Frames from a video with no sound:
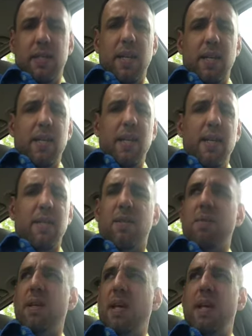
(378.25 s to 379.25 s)
yeah, not
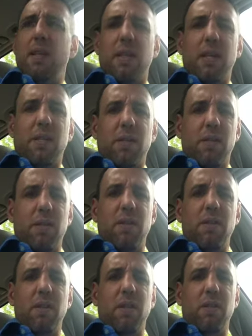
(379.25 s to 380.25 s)
doing anything close to
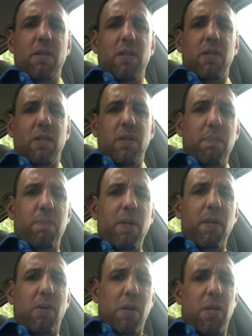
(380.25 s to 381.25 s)
due diligence. You
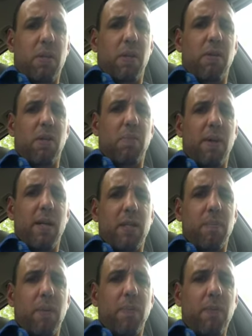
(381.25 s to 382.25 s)
being grossly
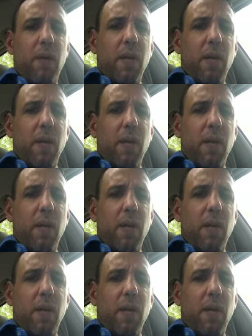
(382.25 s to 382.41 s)
irresponsible.